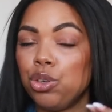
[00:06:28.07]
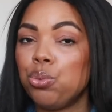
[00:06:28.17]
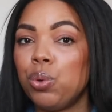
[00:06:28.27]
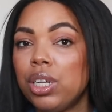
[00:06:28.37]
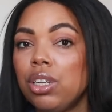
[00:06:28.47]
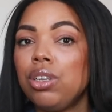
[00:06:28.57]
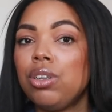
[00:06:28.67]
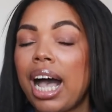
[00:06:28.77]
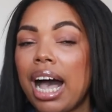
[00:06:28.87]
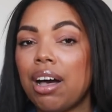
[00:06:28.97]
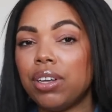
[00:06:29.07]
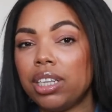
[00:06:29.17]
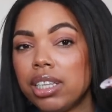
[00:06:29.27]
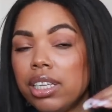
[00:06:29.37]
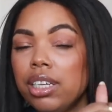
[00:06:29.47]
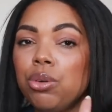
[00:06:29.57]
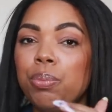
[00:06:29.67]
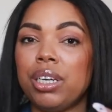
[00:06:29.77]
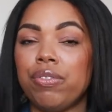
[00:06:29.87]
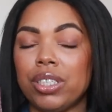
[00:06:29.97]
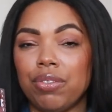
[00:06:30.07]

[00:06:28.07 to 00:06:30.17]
You will have a little bit of a